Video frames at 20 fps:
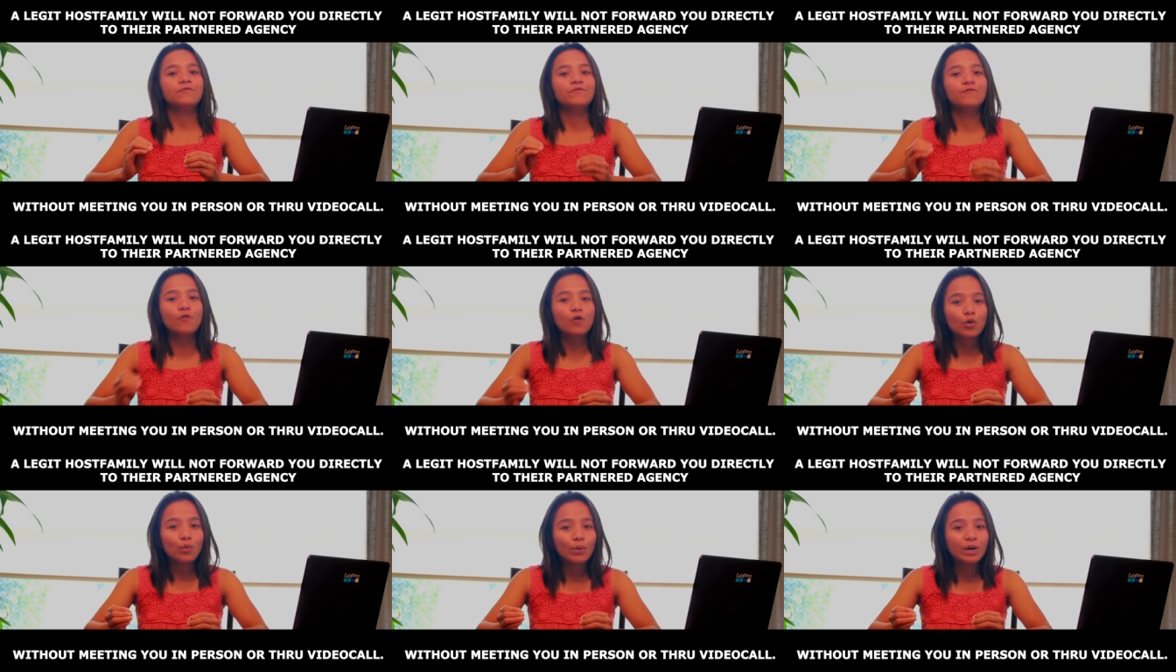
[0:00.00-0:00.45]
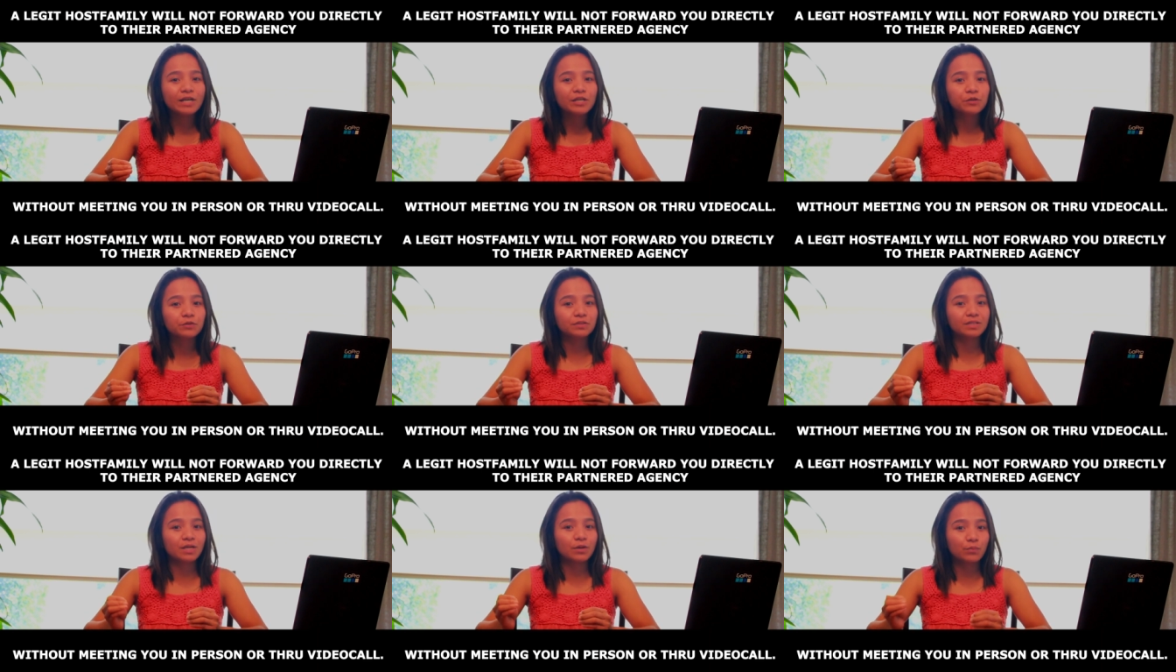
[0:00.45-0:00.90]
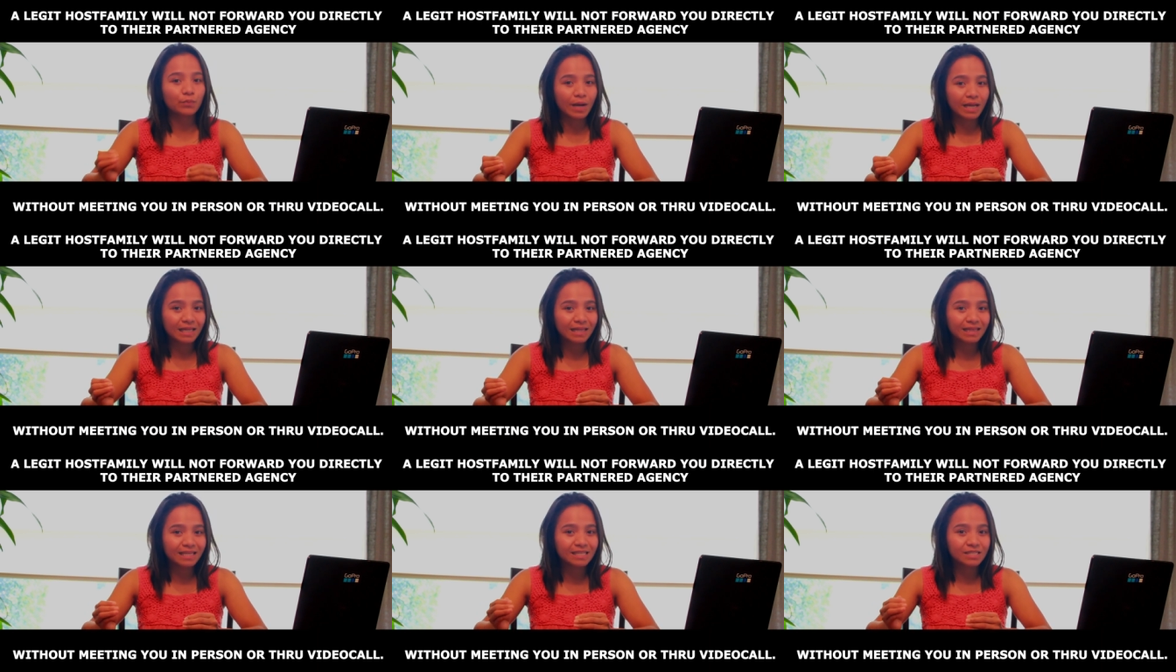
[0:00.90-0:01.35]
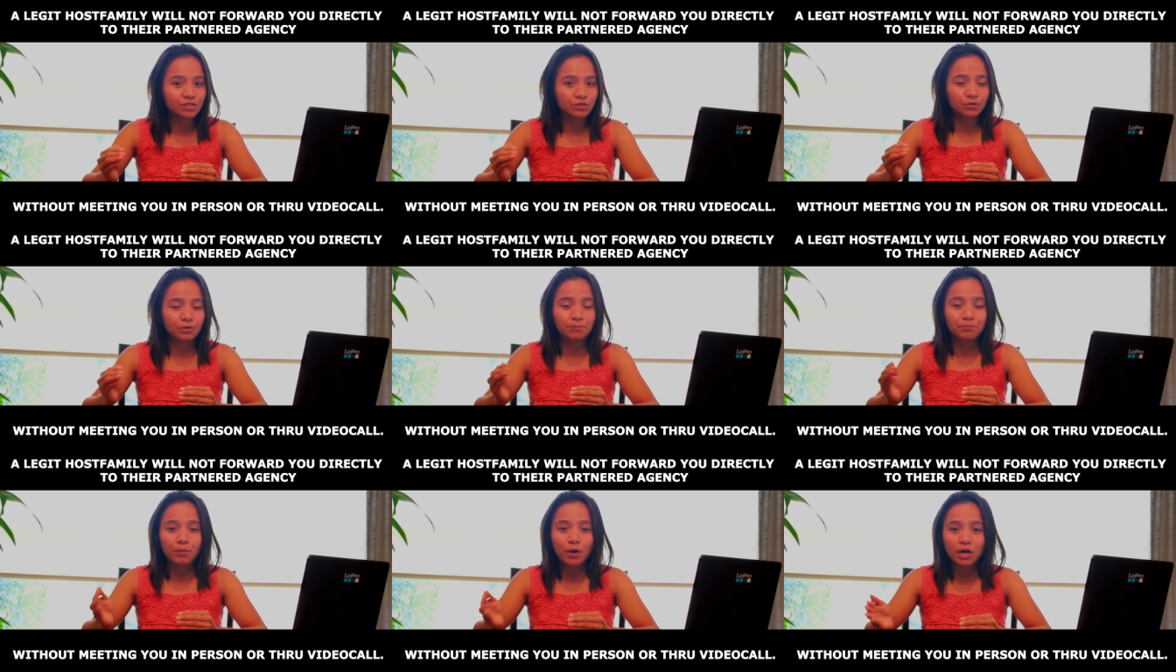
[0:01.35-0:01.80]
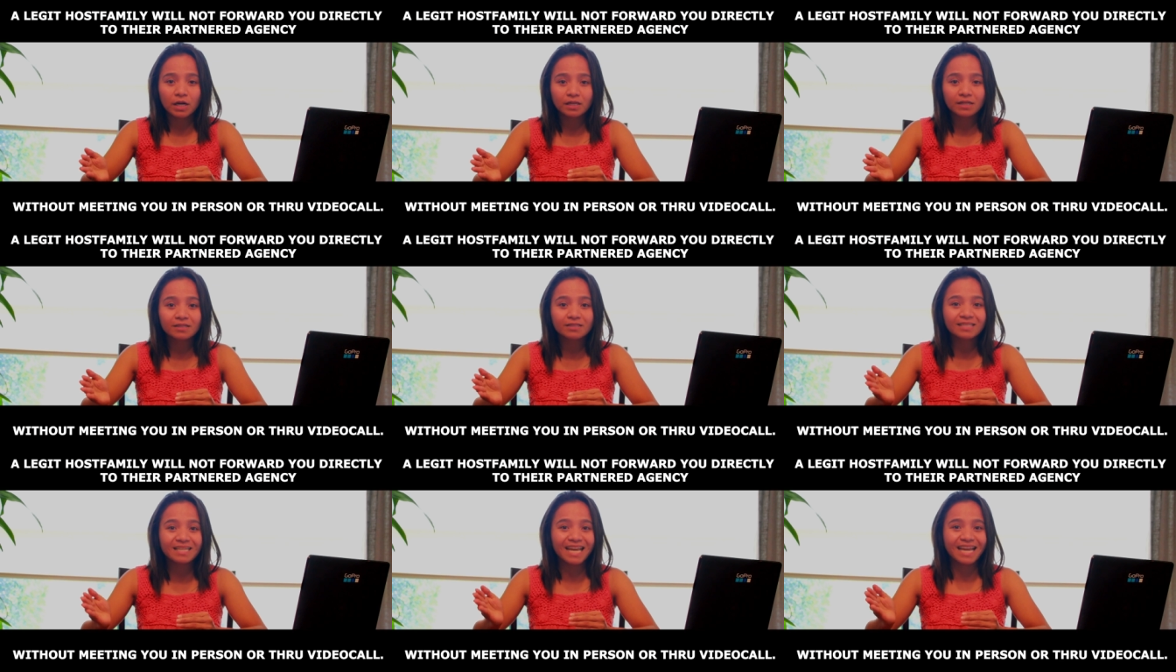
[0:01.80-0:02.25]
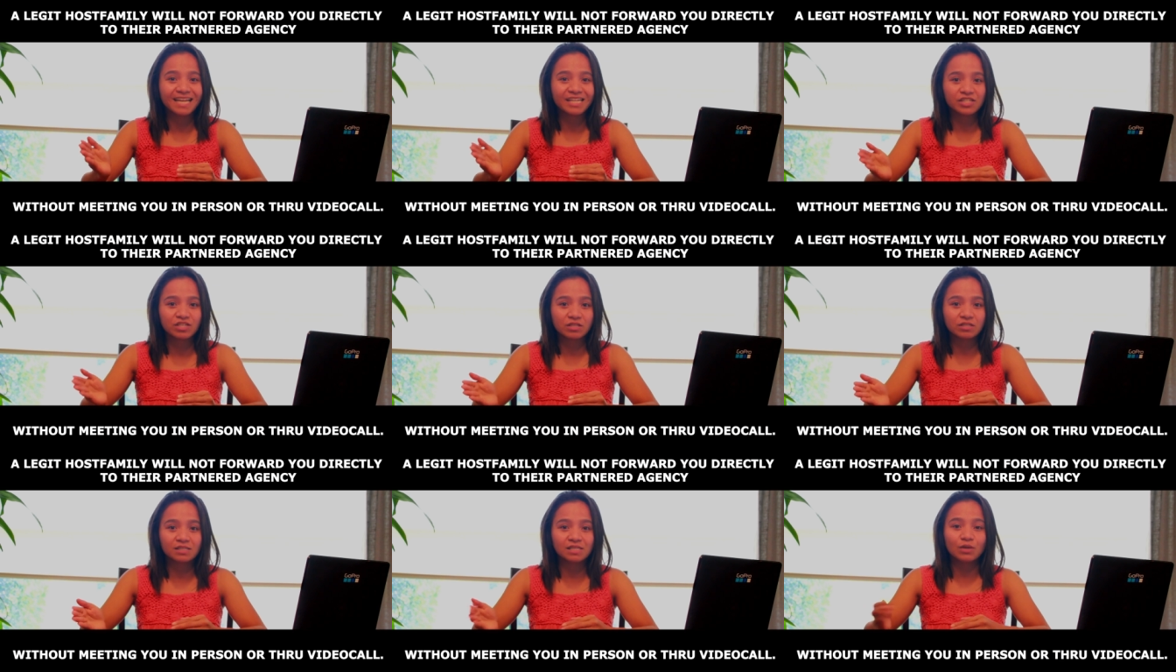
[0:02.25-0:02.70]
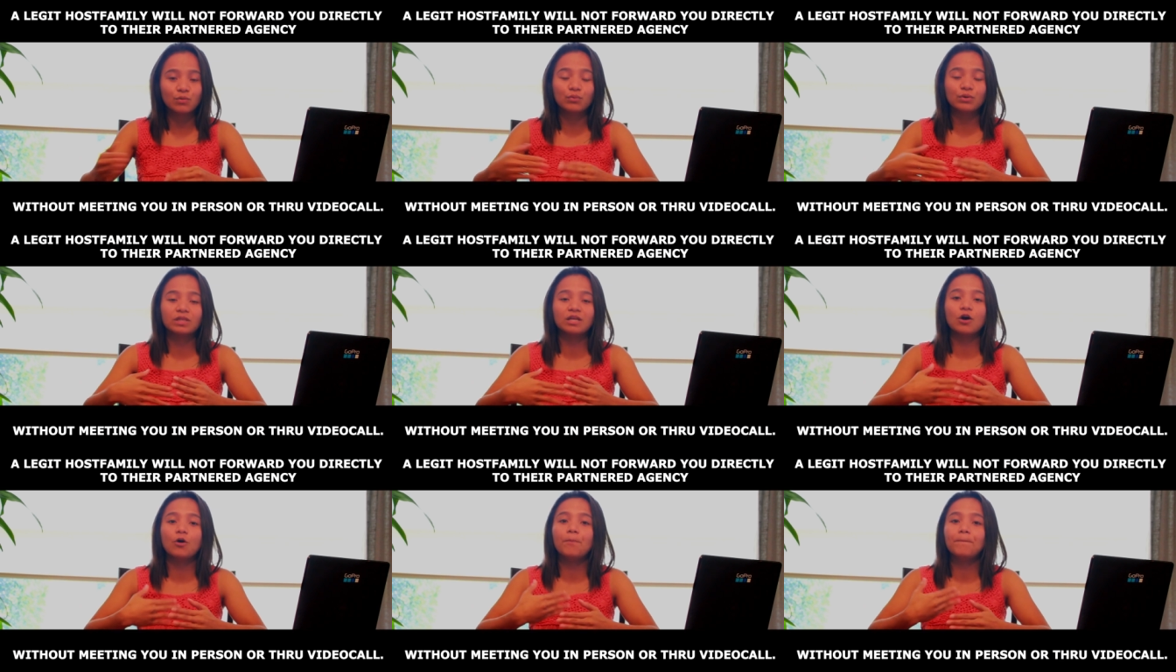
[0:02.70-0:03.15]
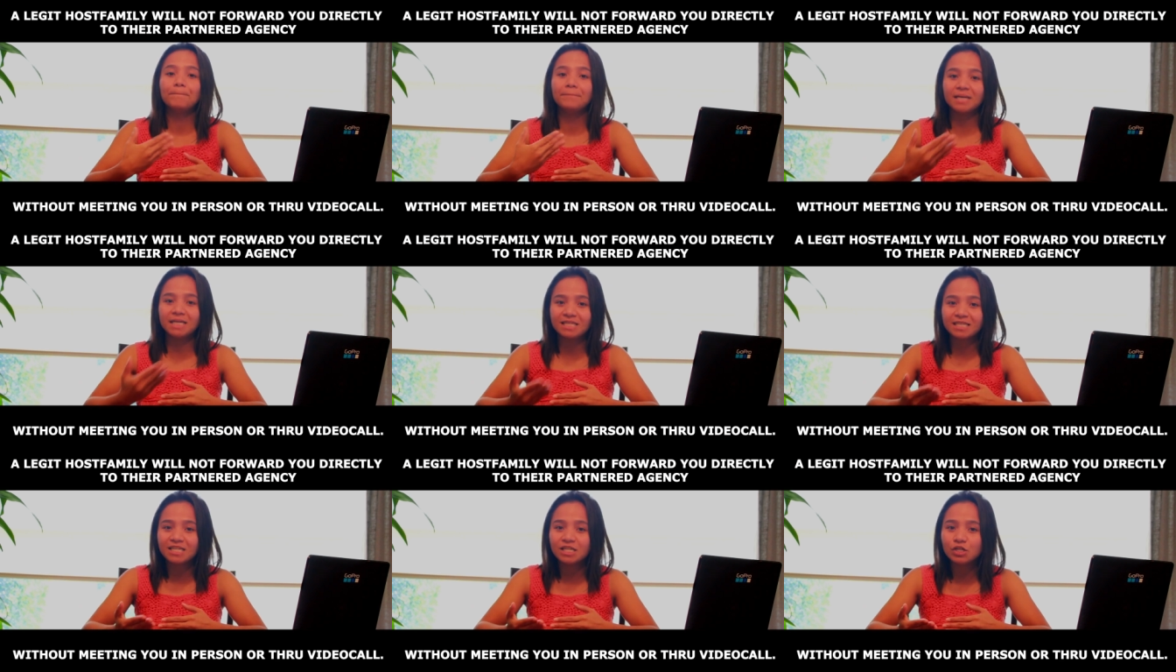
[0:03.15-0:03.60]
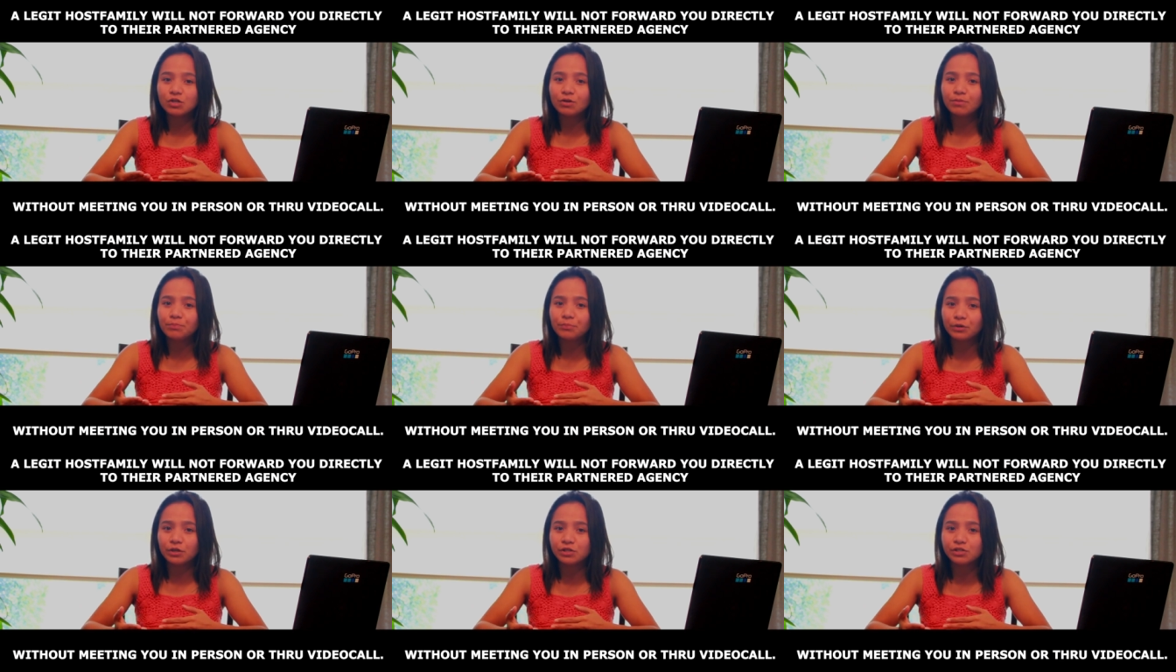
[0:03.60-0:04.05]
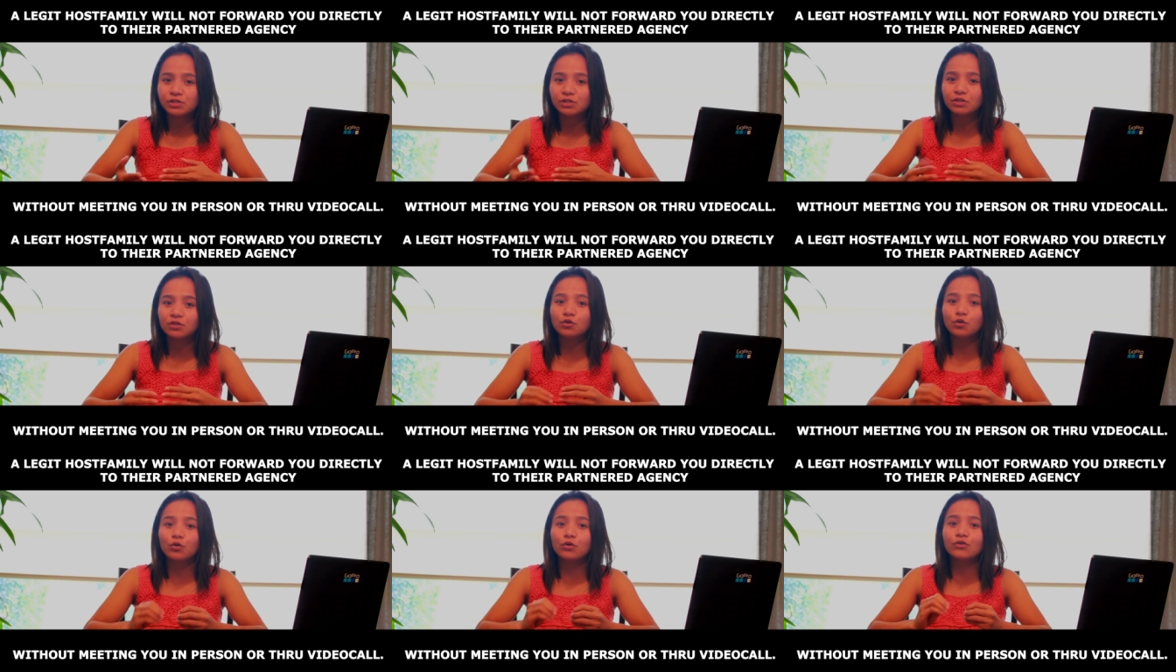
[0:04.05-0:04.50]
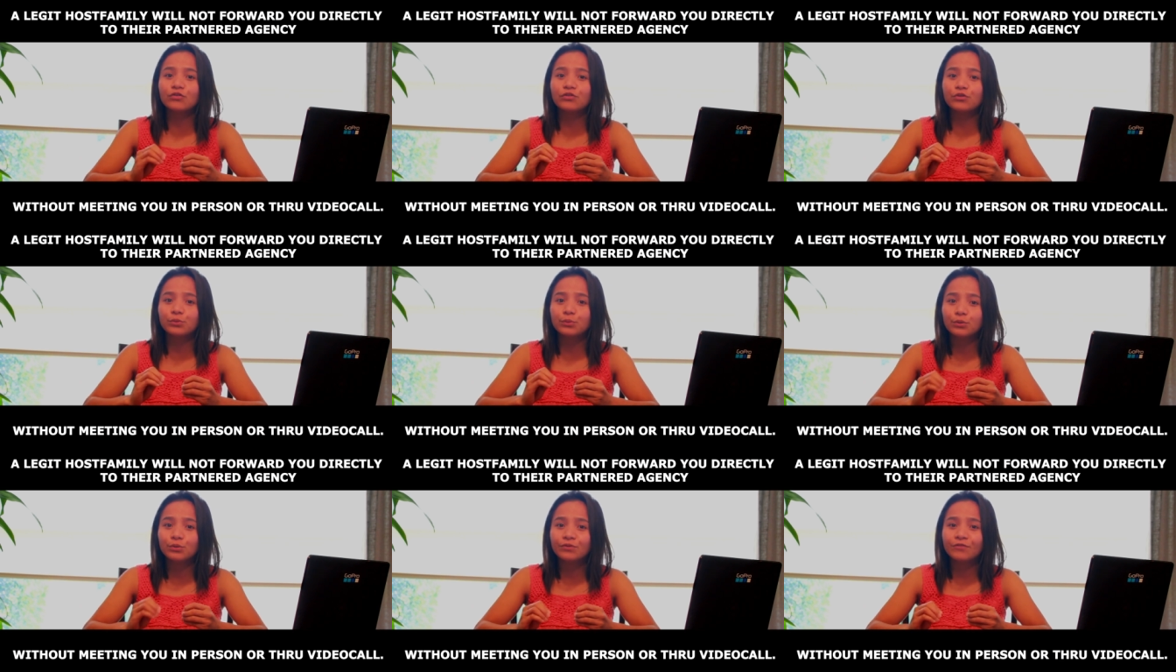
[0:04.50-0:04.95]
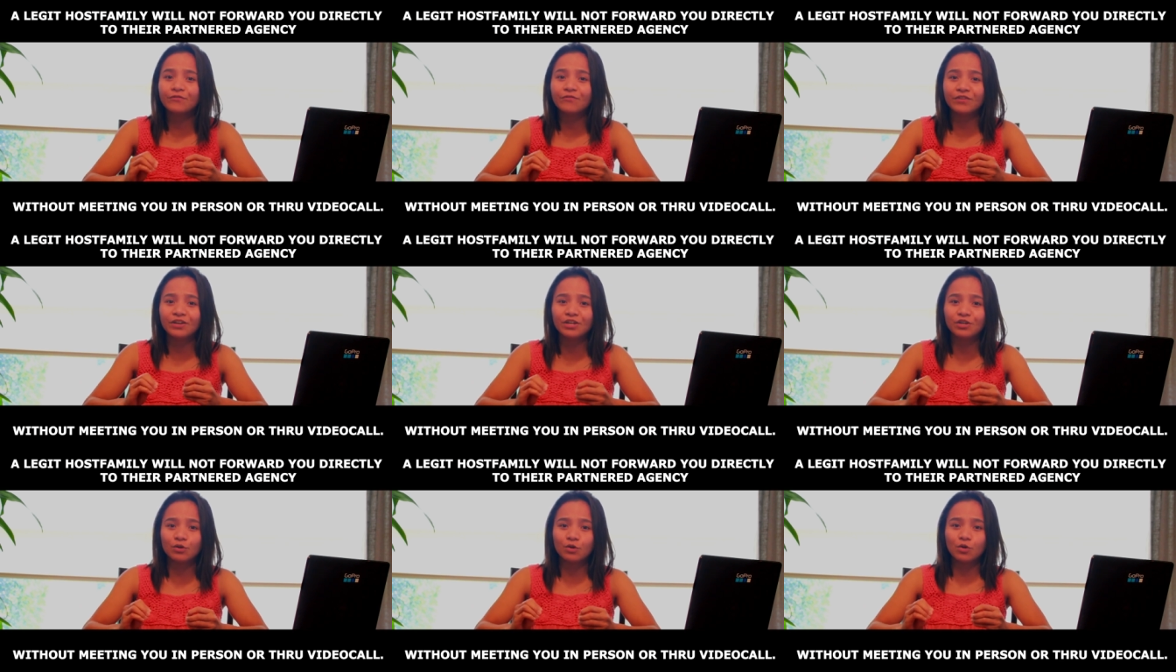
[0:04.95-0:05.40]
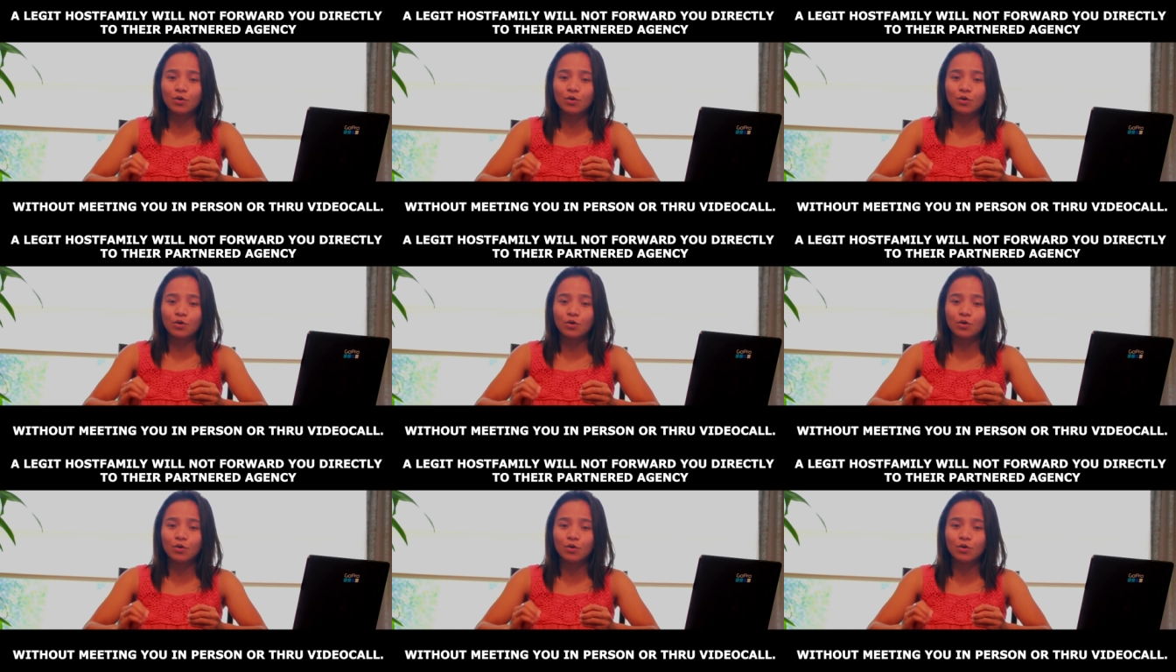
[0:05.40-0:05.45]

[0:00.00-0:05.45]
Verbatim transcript: forward you directly to their partnered agency without meeting you in person or through video